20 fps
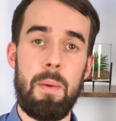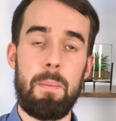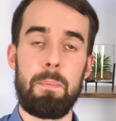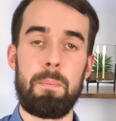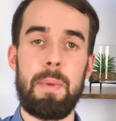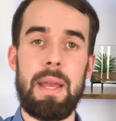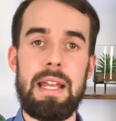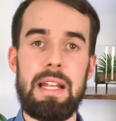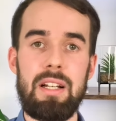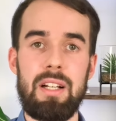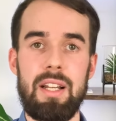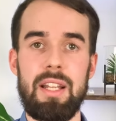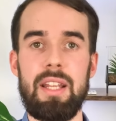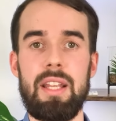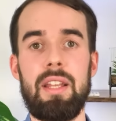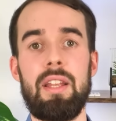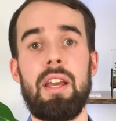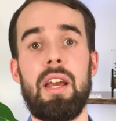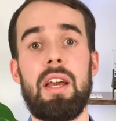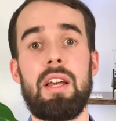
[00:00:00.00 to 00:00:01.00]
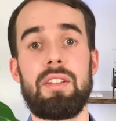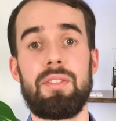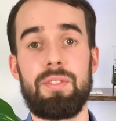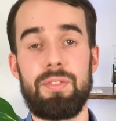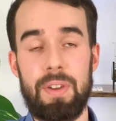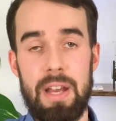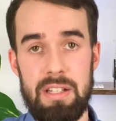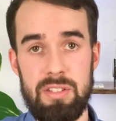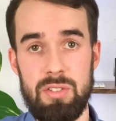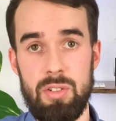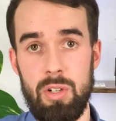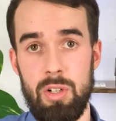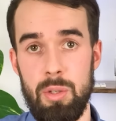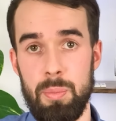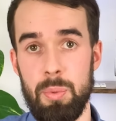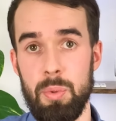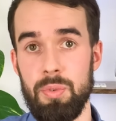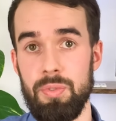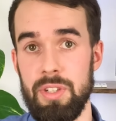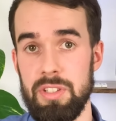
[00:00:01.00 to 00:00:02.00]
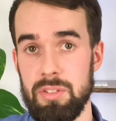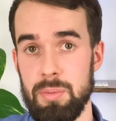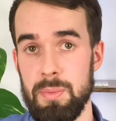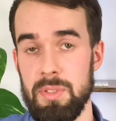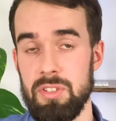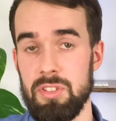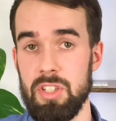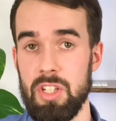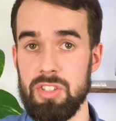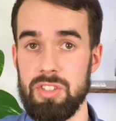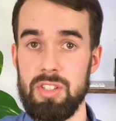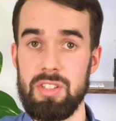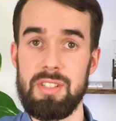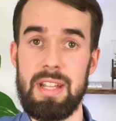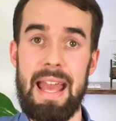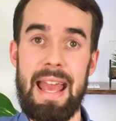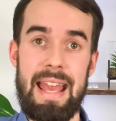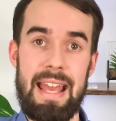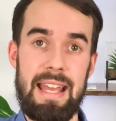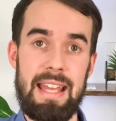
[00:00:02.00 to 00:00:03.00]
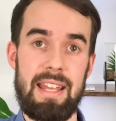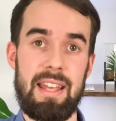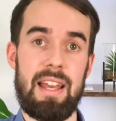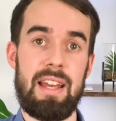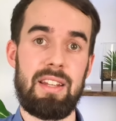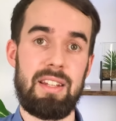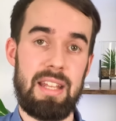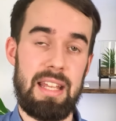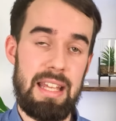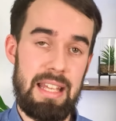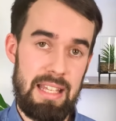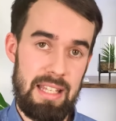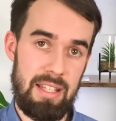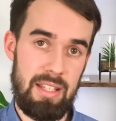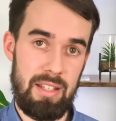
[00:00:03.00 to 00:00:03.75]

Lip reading: Mainly fat-soluble vitamins such as A and E.